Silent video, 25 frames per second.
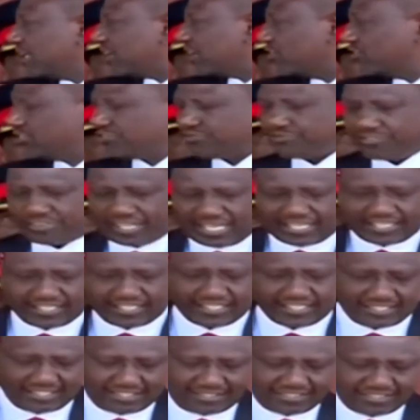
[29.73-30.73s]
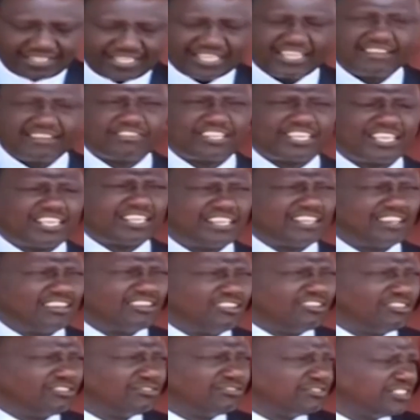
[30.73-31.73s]
good friend, the governor
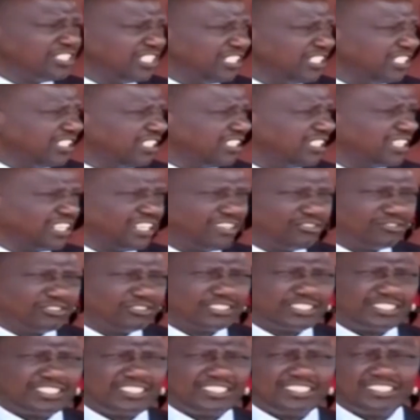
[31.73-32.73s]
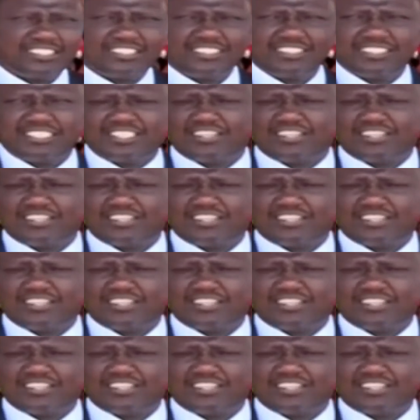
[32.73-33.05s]
of Nyeri County,